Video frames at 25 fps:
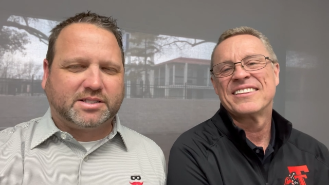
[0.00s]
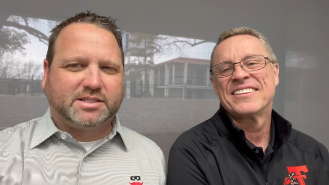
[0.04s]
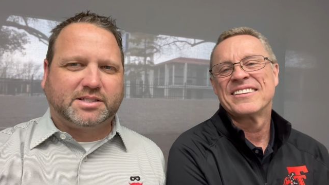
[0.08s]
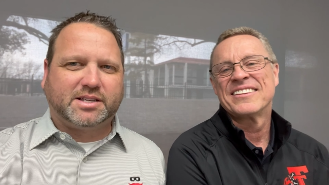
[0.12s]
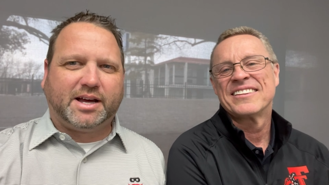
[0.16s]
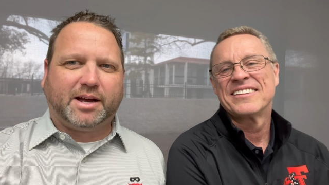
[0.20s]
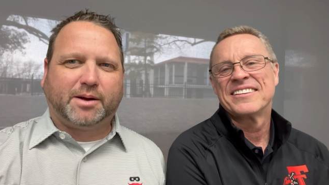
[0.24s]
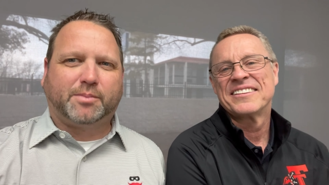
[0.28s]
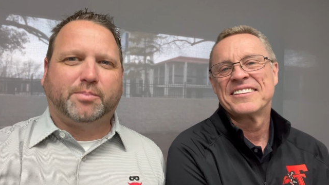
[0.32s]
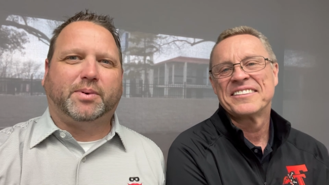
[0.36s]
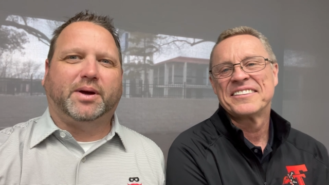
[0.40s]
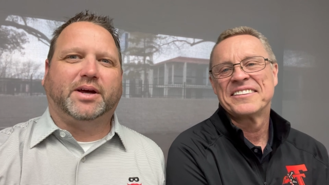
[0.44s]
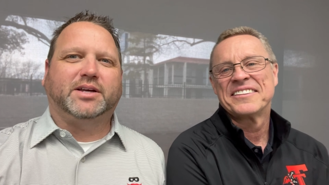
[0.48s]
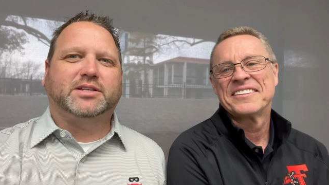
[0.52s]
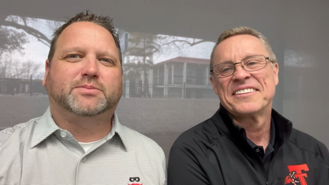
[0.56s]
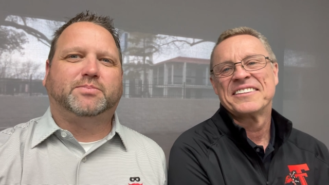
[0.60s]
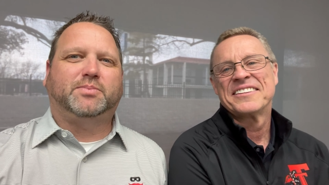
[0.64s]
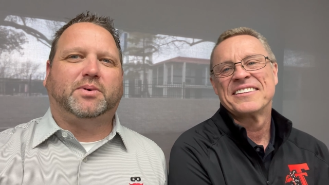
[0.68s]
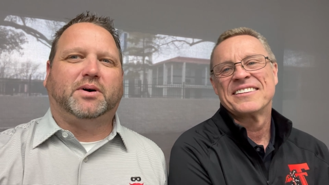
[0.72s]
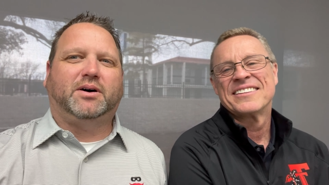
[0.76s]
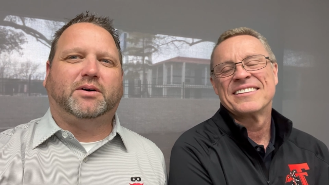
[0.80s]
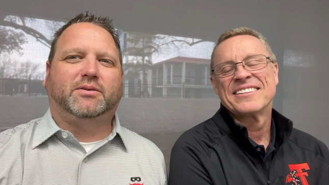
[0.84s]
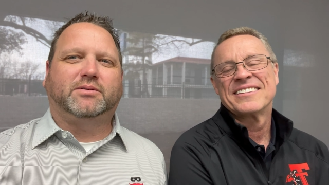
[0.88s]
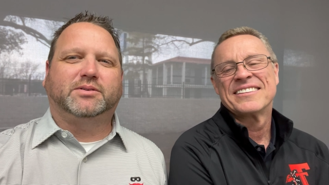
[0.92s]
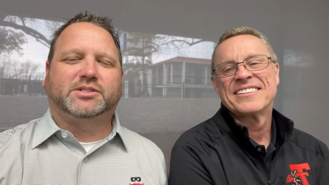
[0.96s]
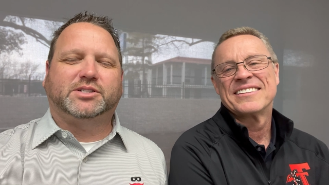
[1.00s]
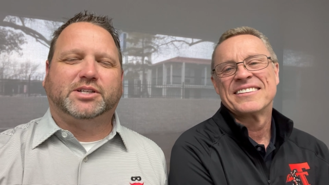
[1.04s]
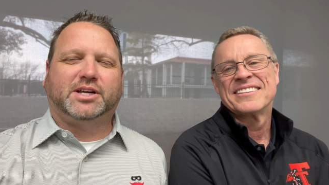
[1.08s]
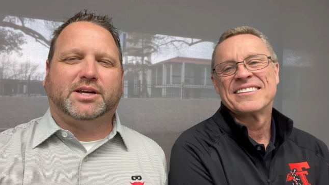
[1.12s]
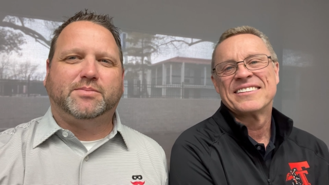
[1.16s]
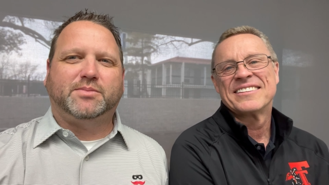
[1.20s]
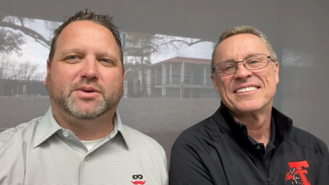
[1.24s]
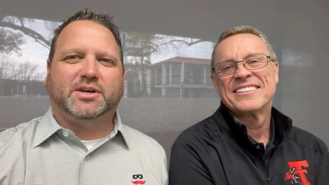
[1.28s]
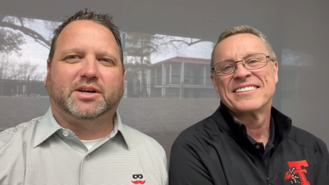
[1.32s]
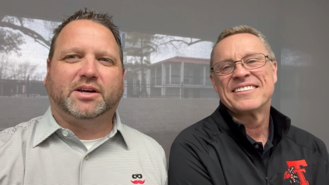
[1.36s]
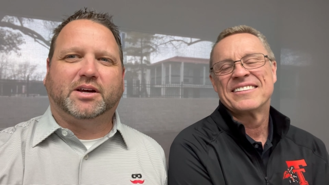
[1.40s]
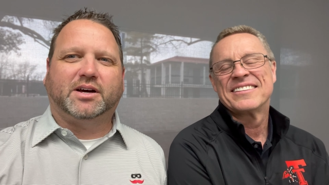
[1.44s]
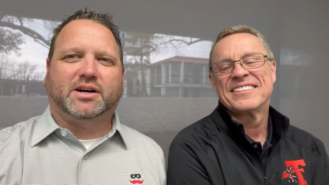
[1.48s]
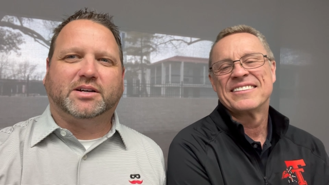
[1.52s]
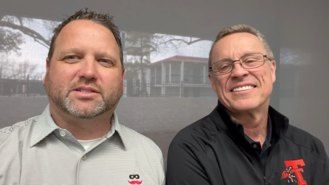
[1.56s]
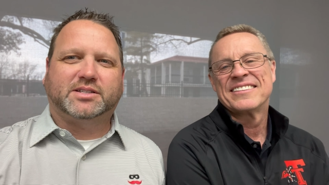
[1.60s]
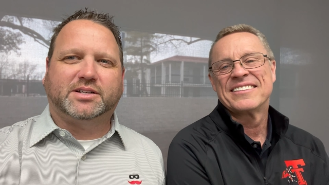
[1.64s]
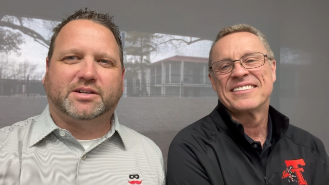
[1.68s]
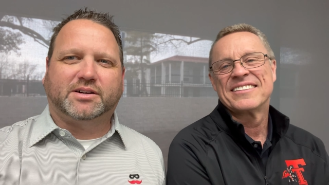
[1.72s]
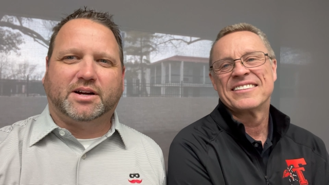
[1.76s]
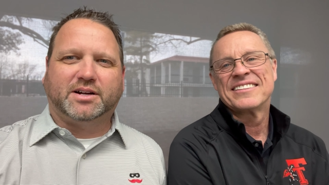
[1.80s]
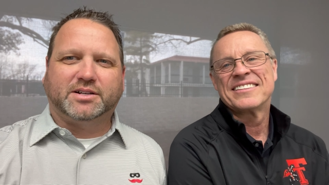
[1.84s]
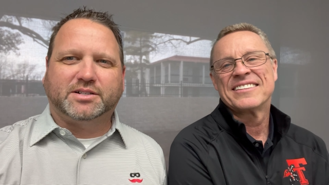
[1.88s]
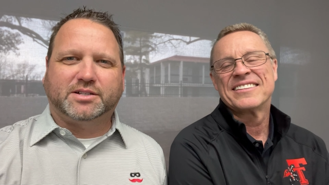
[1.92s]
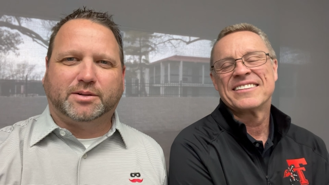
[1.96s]
Speaker 1: Tech baseball with Jamie and Gus
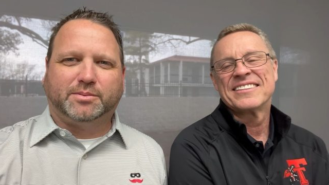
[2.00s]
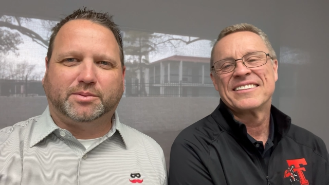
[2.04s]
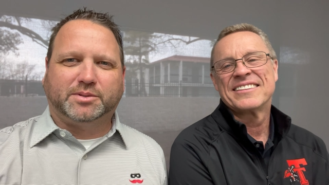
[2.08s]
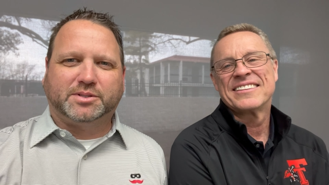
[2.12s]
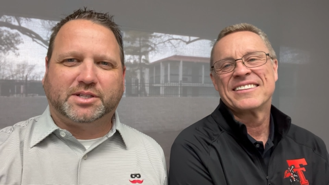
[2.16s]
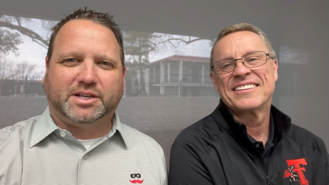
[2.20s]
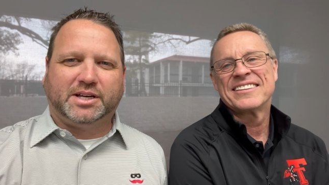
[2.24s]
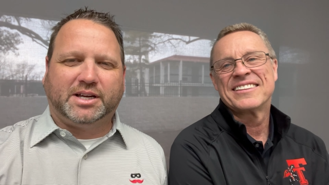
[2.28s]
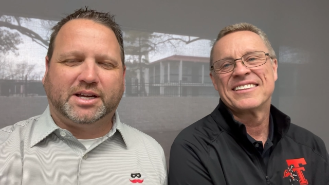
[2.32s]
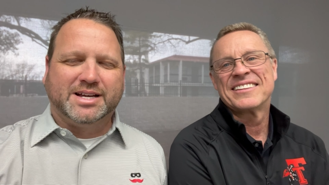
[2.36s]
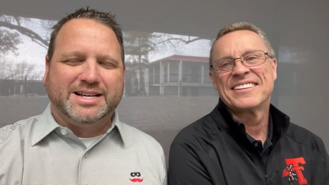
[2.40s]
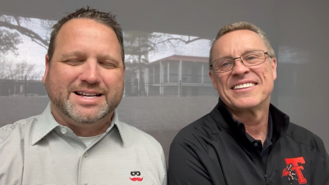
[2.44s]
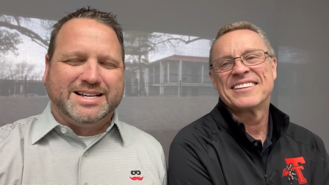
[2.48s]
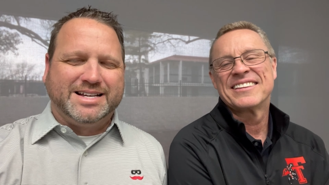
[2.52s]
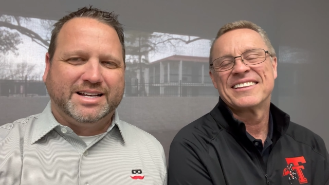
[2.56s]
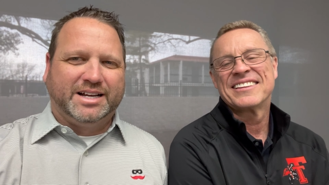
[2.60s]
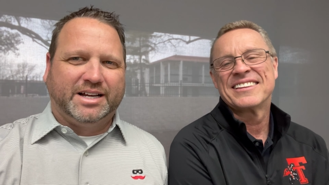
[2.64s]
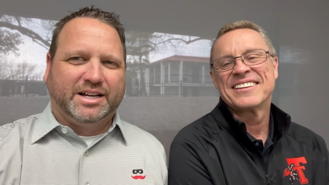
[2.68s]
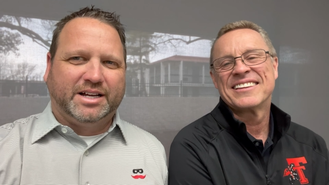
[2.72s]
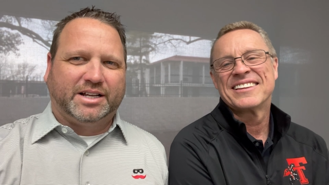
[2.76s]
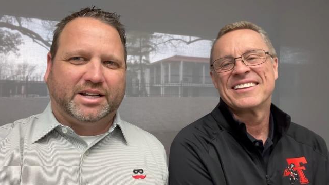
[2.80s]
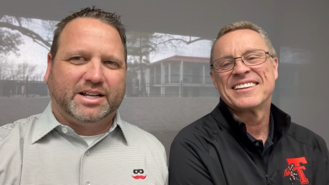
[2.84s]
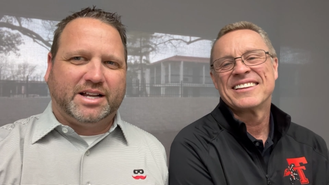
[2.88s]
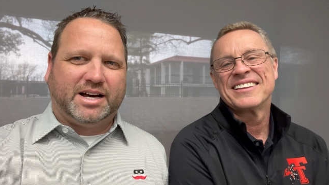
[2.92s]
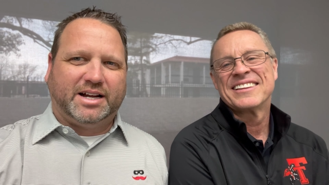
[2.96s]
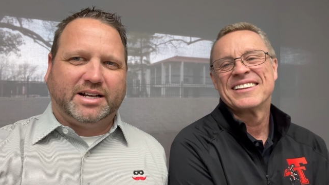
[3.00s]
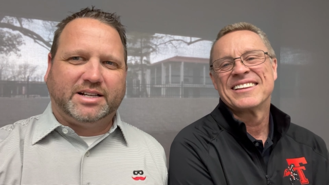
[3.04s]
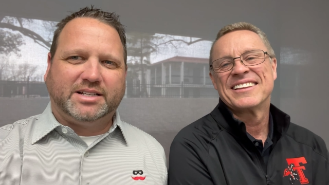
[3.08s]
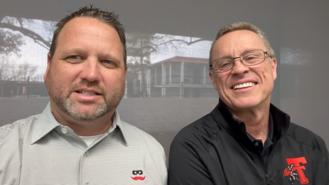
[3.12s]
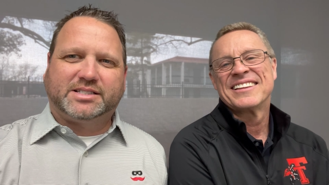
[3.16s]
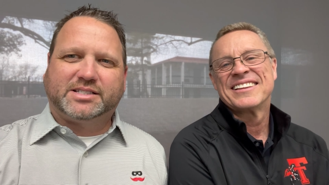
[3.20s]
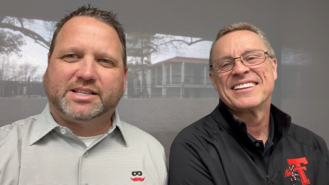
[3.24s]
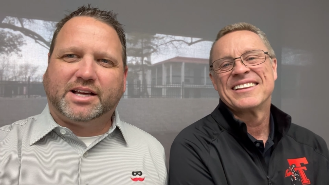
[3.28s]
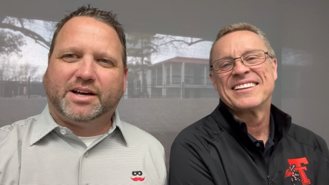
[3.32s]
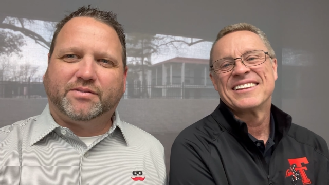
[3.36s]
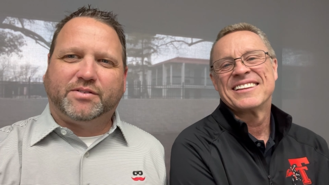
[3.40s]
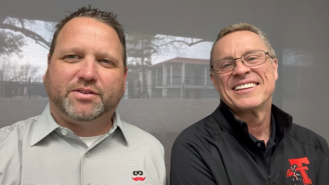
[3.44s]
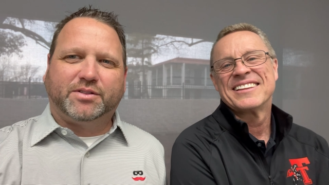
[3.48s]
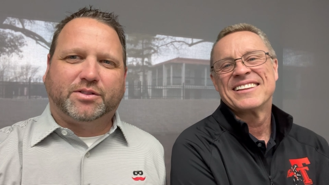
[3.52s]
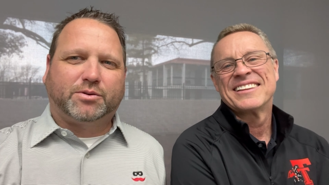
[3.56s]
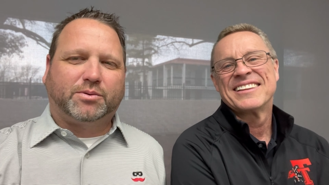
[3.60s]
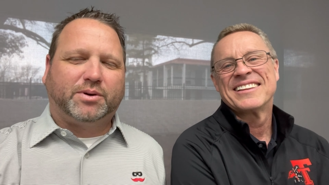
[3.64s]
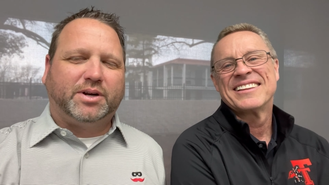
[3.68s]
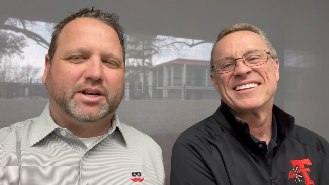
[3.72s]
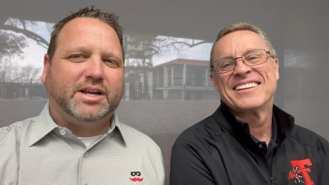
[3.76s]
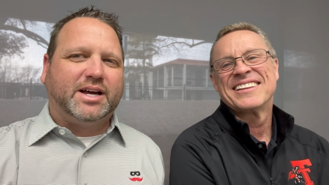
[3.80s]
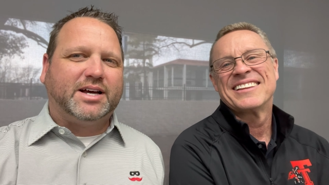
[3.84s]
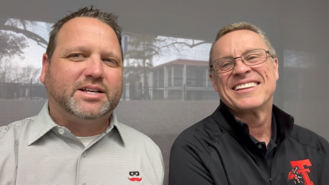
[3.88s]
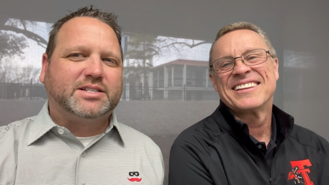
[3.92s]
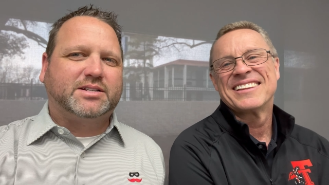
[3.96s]
here on Double T ninety-seven point
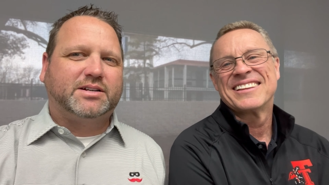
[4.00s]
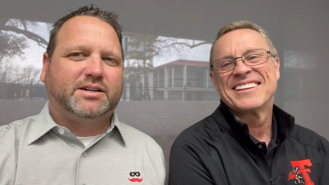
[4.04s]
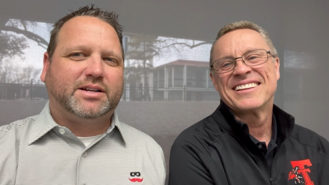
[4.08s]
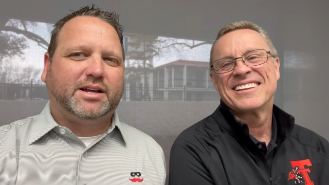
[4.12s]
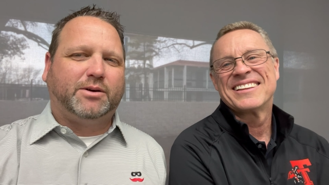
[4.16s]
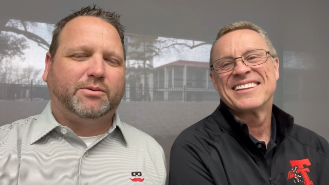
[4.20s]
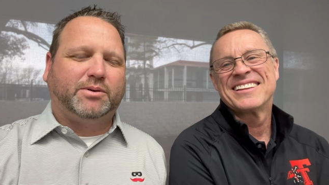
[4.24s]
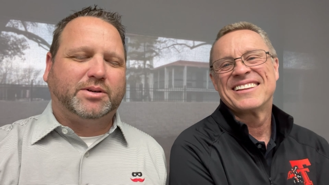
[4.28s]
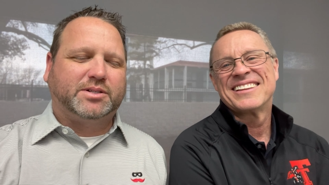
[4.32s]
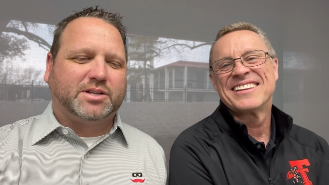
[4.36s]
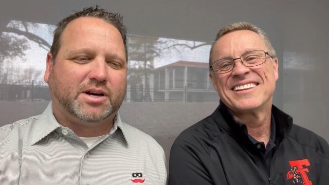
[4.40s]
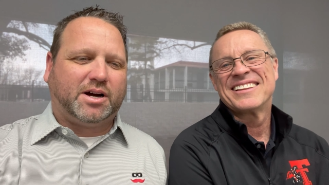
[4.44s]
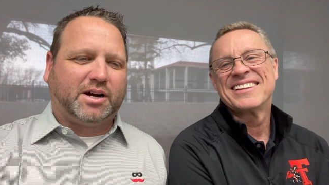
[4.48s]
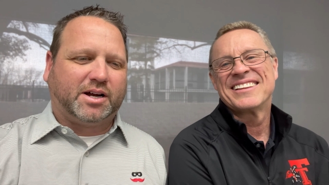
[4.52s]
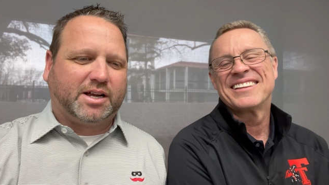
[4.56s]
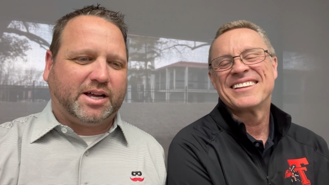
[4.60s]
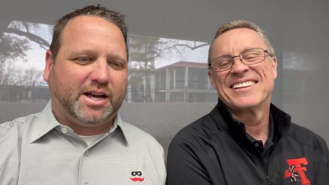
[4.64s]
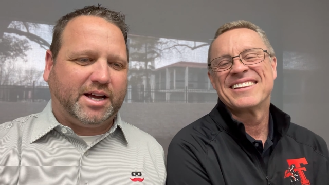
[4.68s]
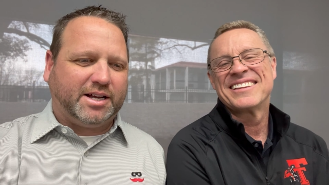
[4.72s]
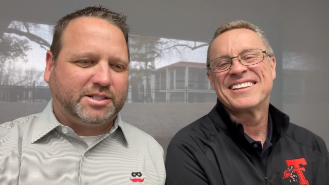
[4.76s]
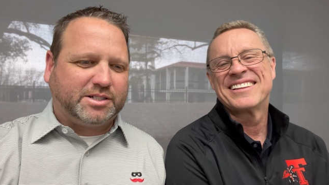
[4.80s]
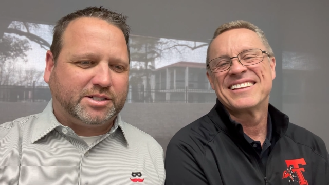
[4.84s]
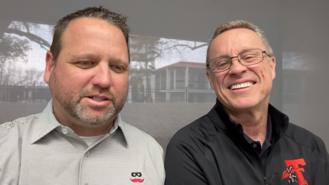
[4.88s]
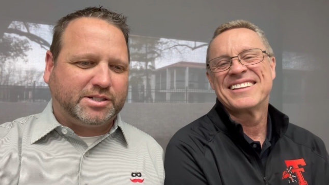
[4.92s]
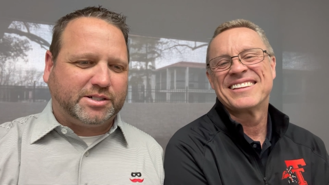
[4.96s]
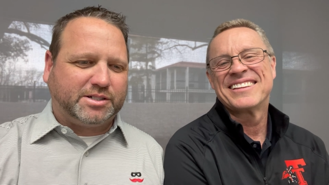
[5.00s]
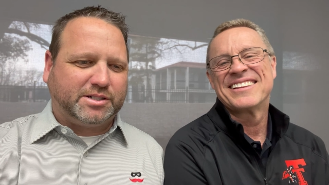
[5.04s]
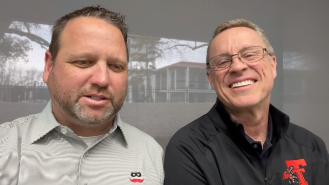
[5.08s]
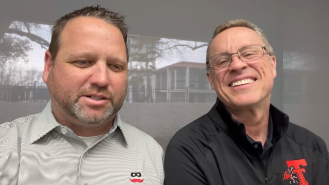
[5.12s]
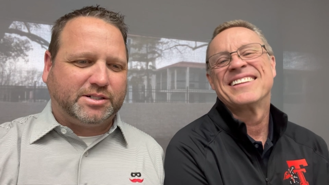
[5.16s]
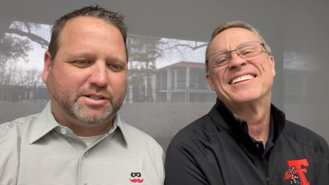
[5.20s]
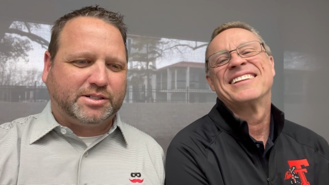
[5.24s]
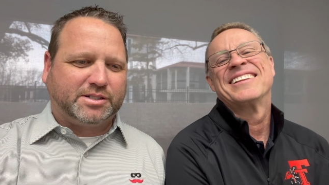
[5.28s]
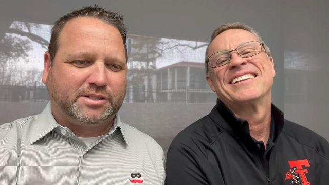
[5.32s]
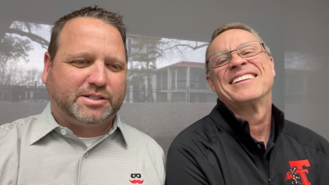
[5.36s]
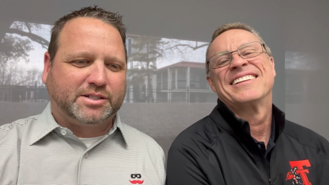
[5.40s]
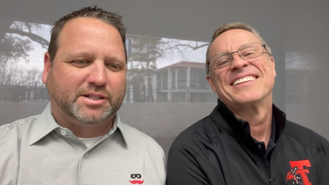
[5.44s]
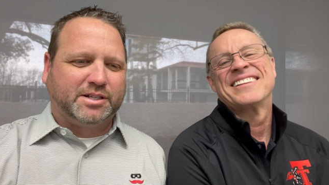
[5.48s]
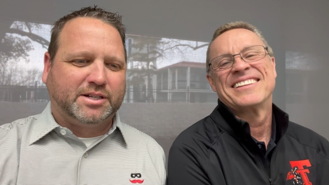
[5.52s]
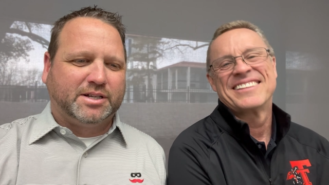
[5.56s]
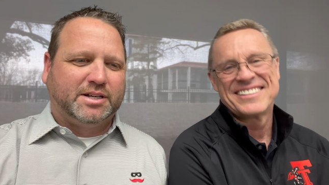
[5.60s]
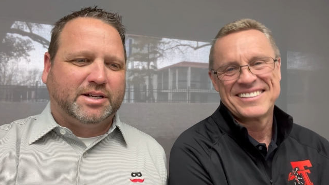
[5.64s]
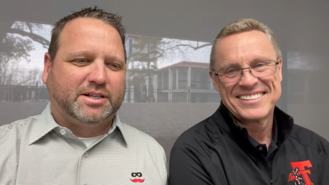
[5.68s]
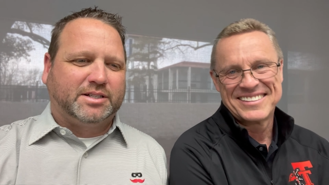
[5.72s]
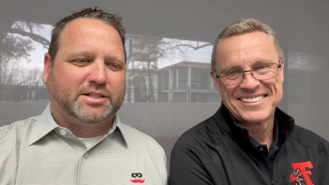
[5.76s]
three. Yesterday we talked catchers.